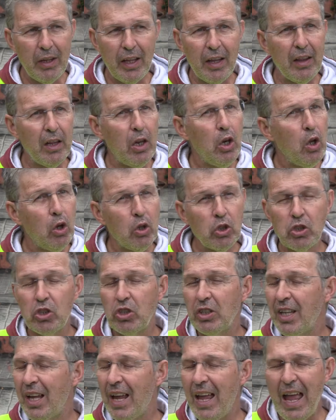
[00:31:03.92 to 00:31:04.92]
that
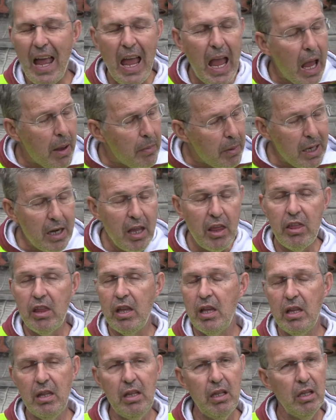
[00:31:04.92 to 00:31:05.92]
lost
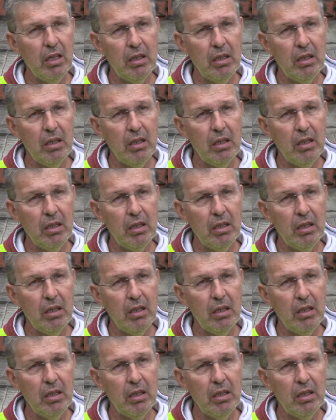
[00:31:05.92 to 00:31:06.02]
everything,